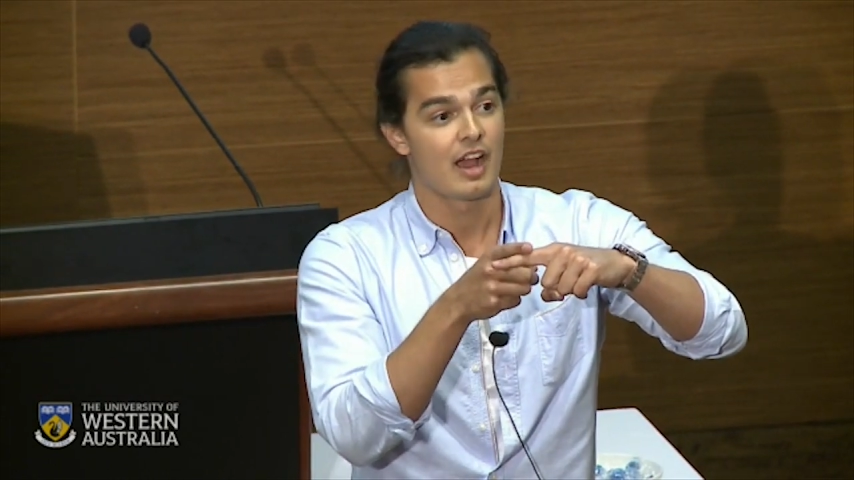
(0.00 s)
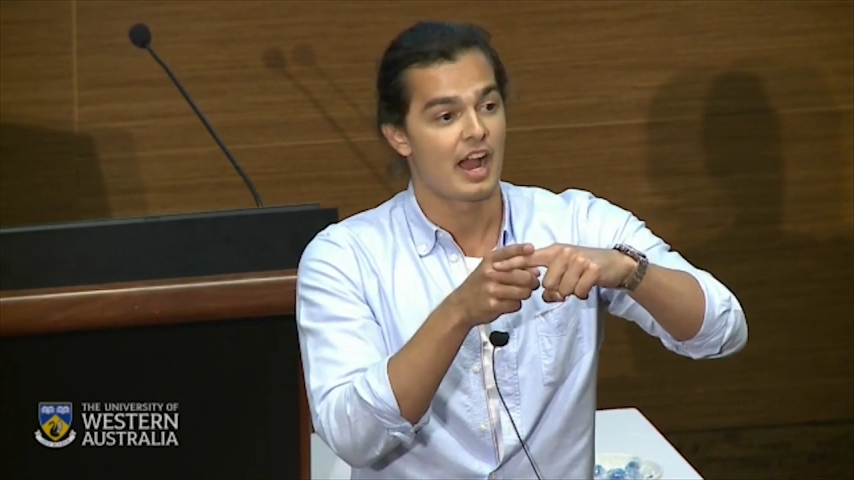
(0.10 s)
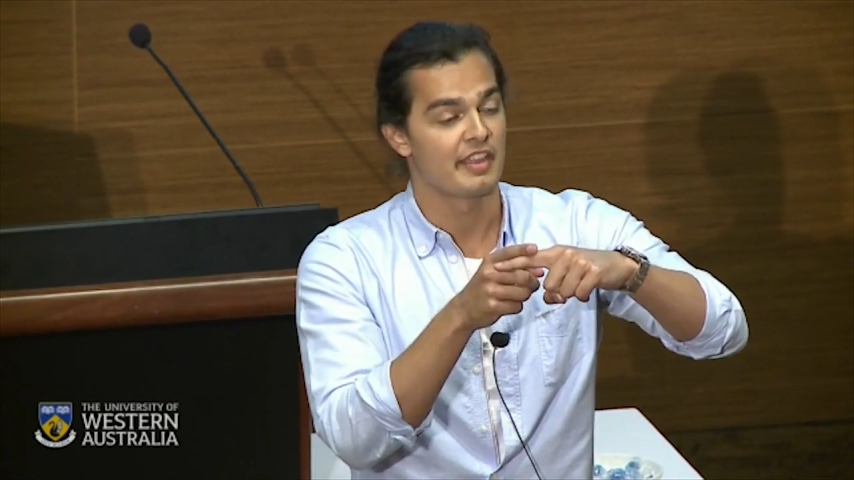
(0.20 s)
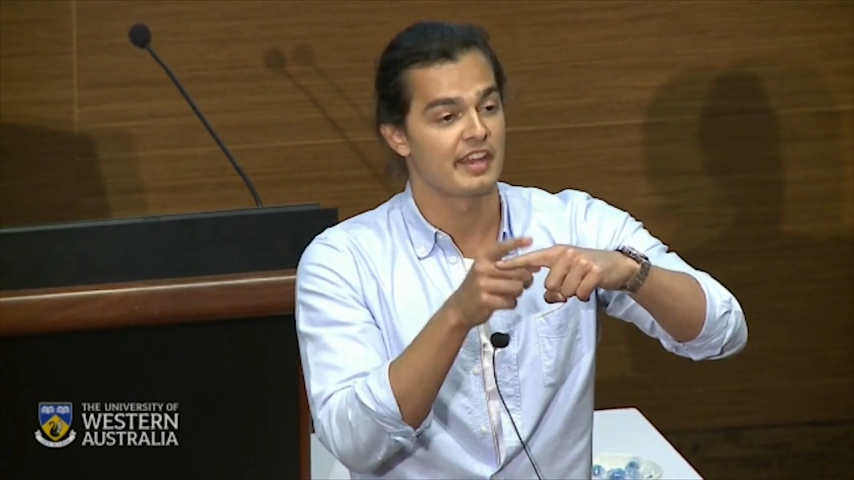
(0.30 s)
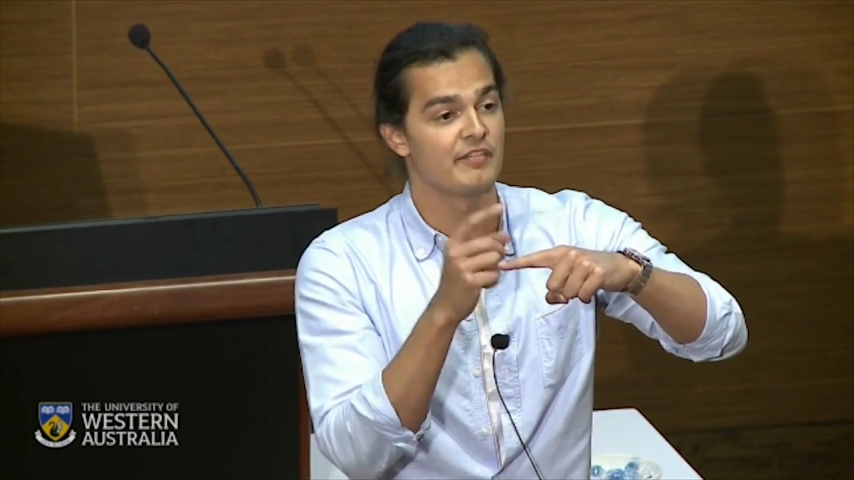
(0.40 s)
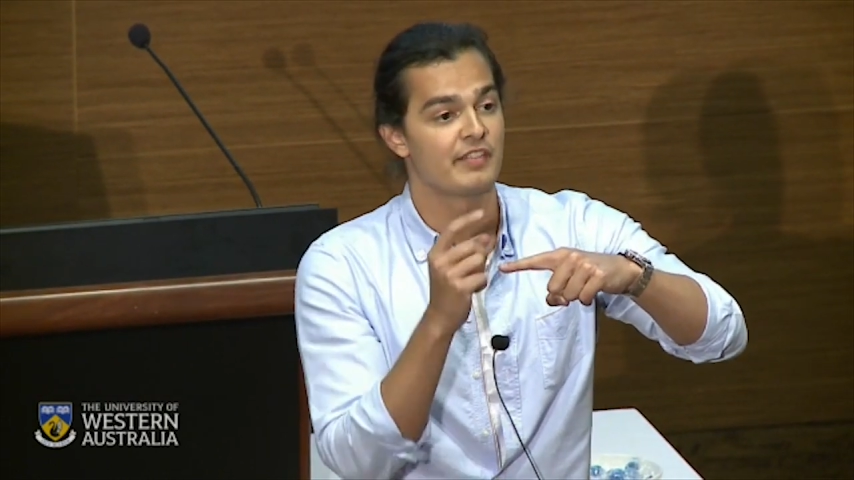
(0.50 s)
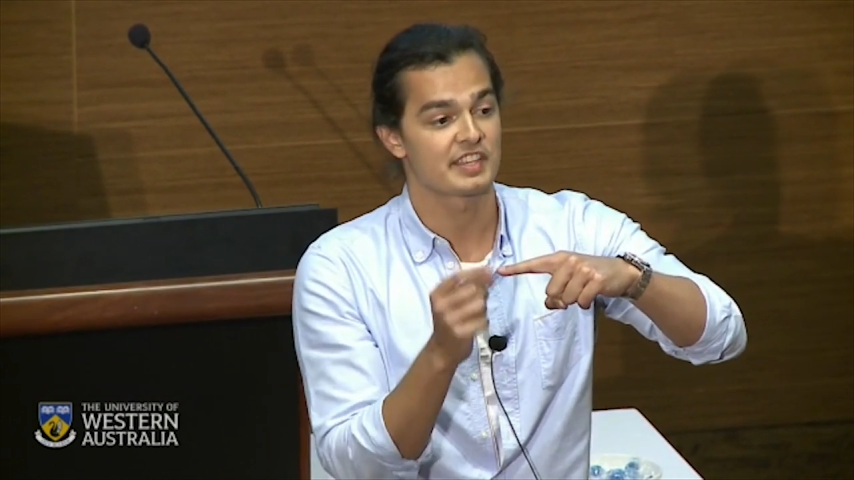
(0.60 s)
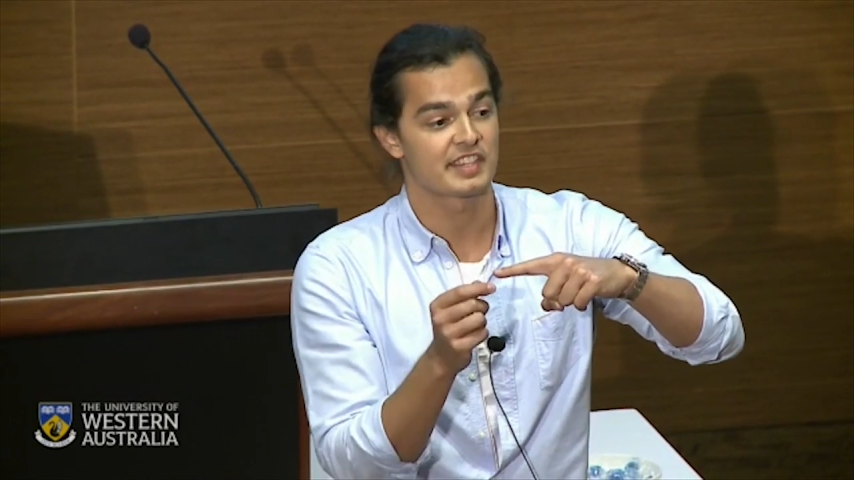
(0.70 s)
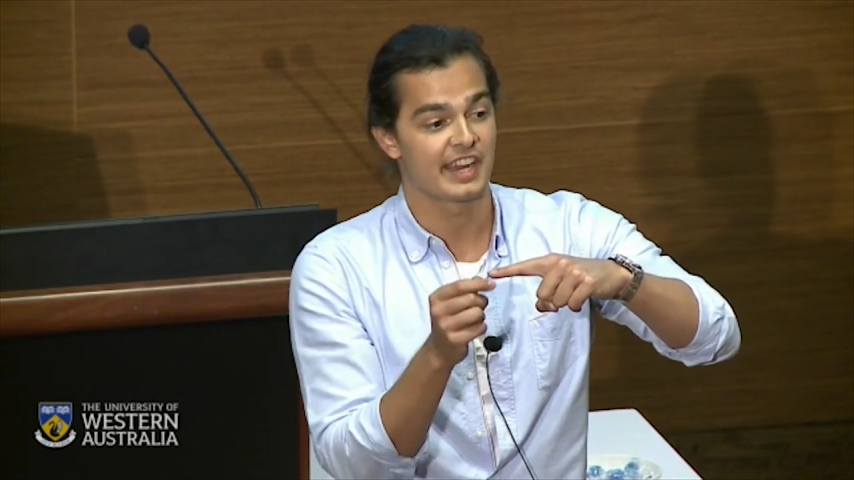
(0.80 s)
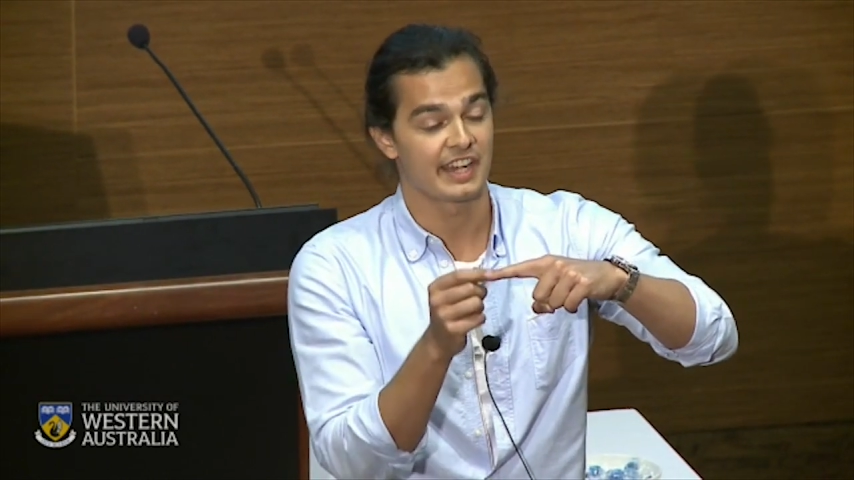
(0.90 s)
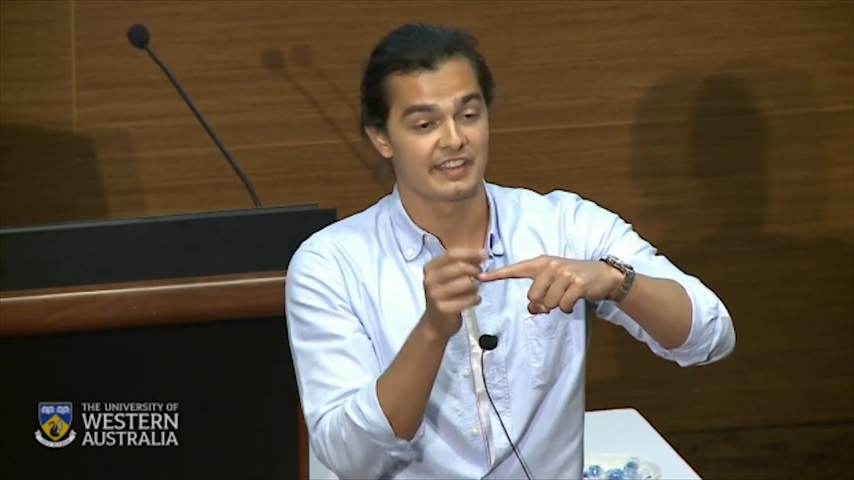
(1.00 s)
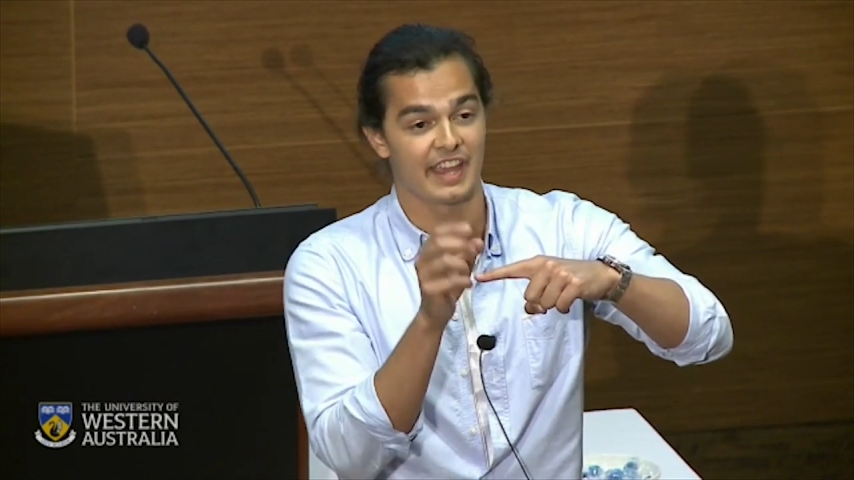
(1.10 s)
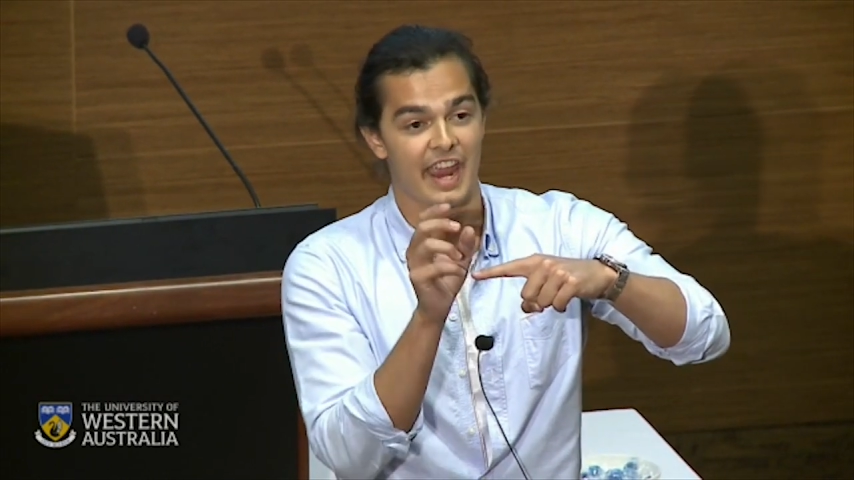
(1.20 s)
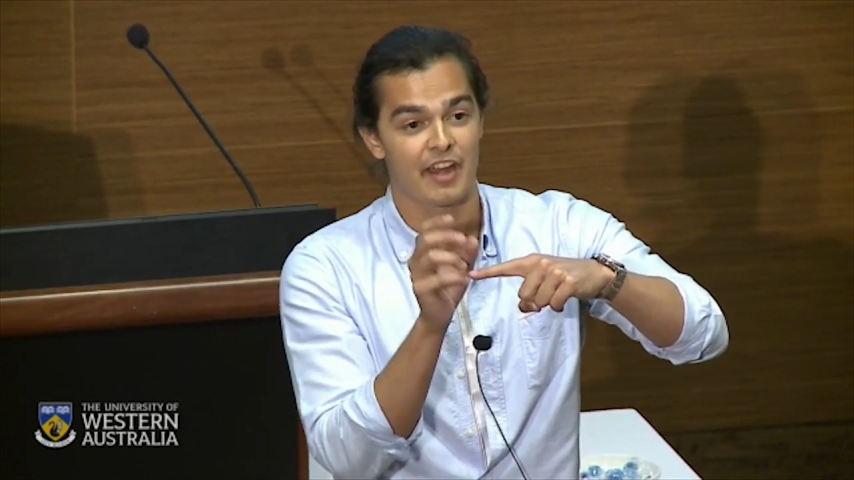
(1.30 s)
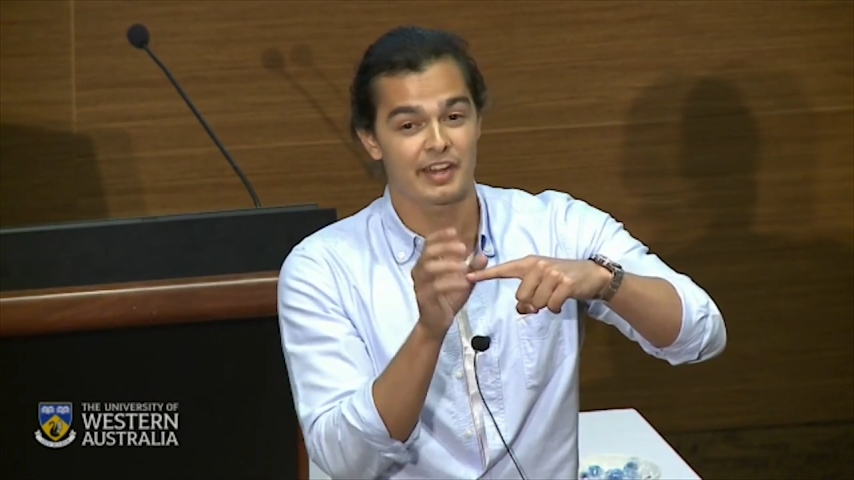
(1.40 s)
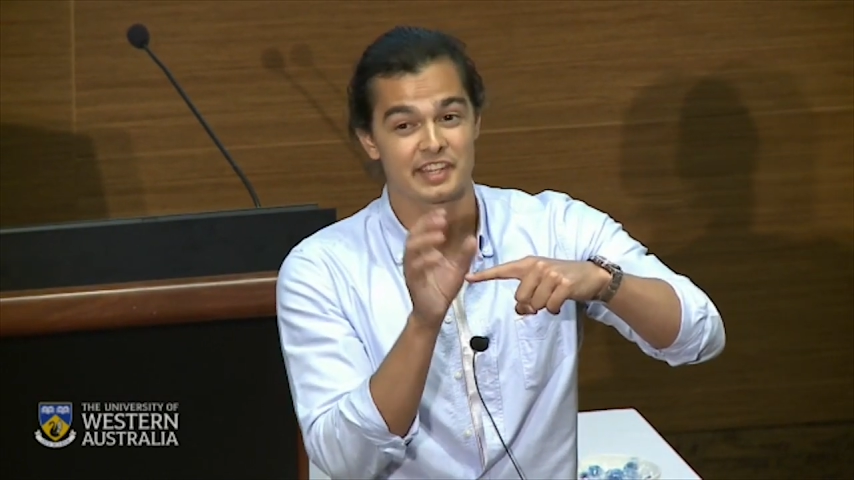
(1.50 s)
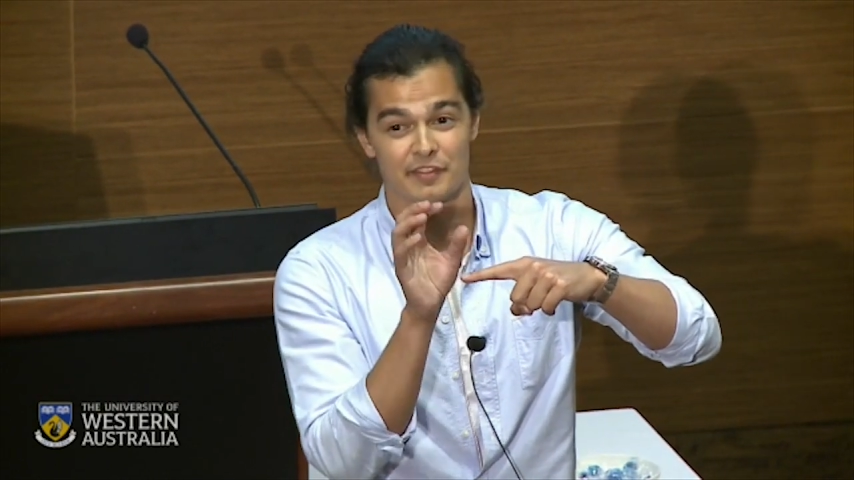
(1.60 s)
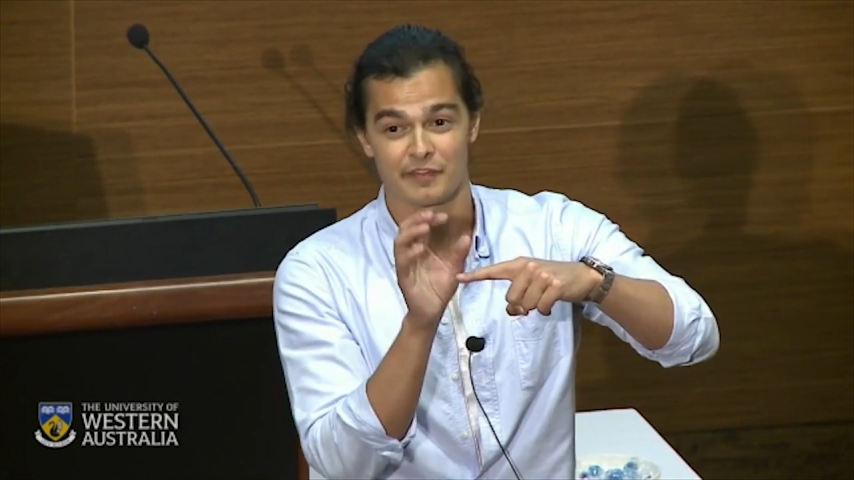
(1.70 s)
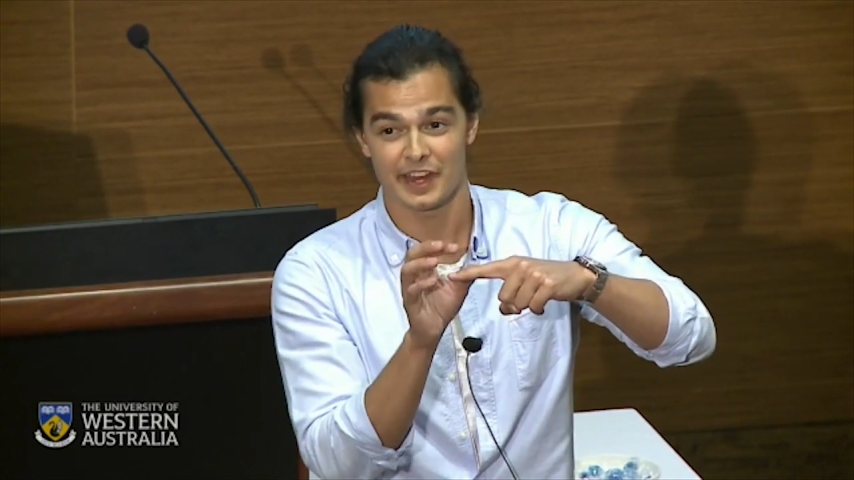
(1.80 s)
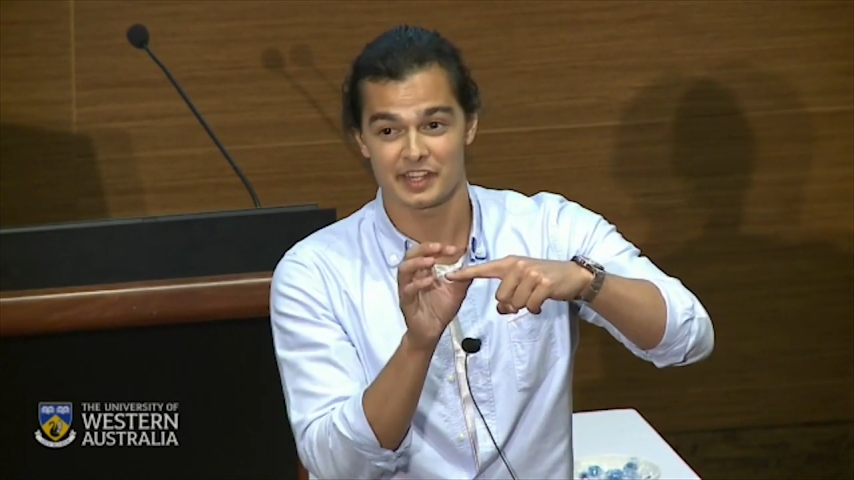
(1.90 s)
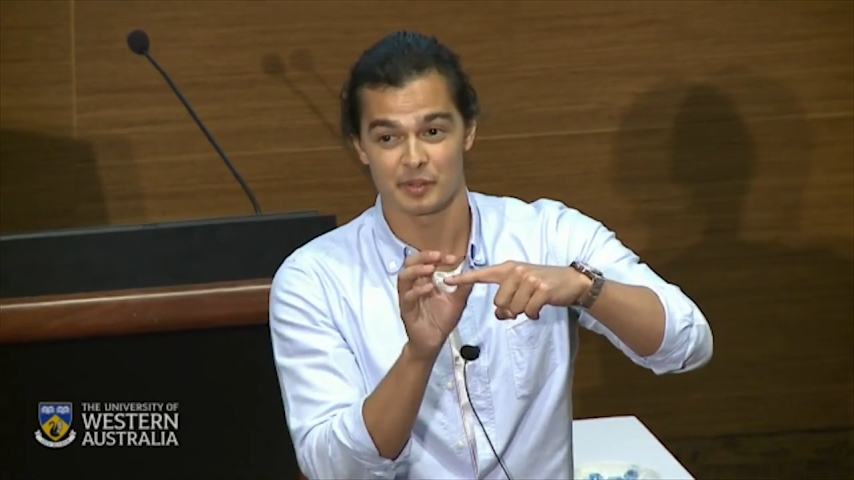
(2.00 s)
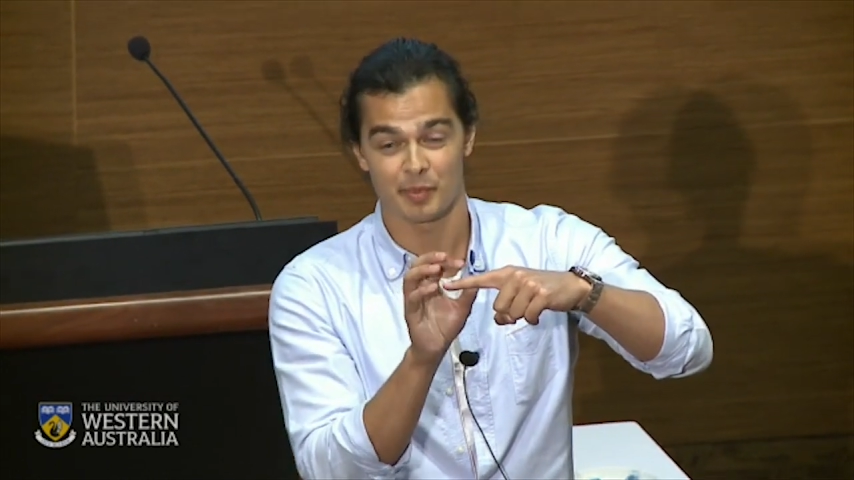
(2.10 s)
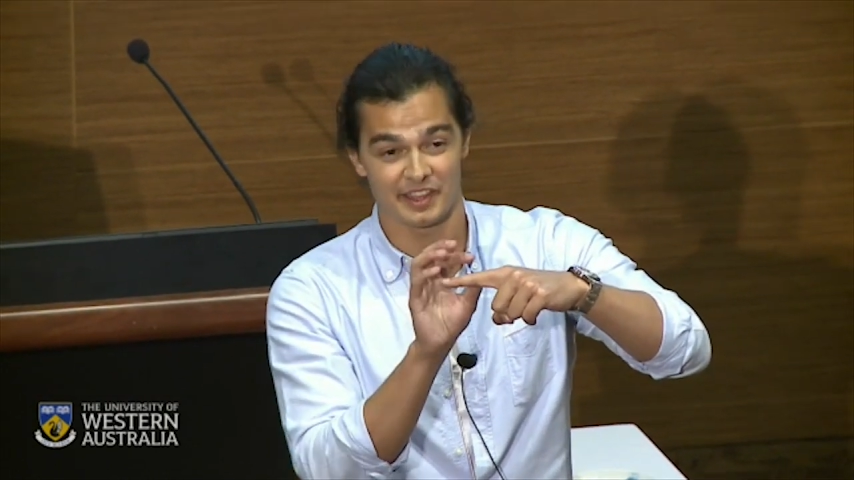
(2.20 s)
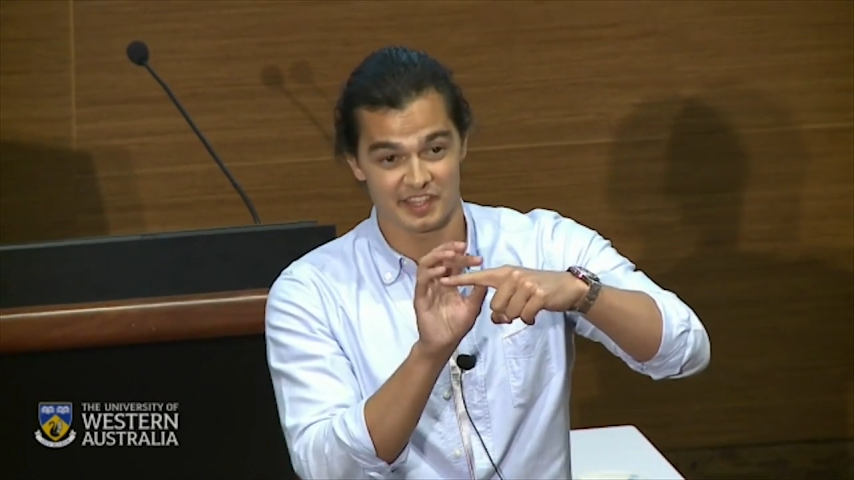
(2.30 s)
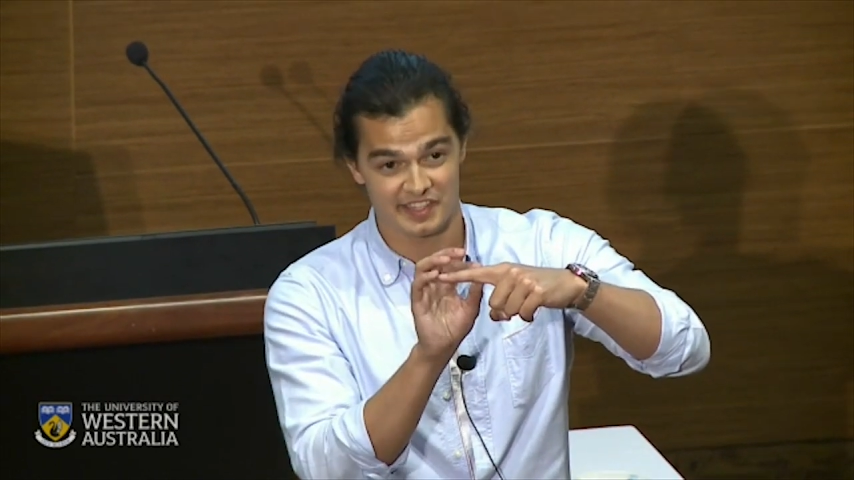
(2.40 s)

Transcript: I then investigated the areas affected by the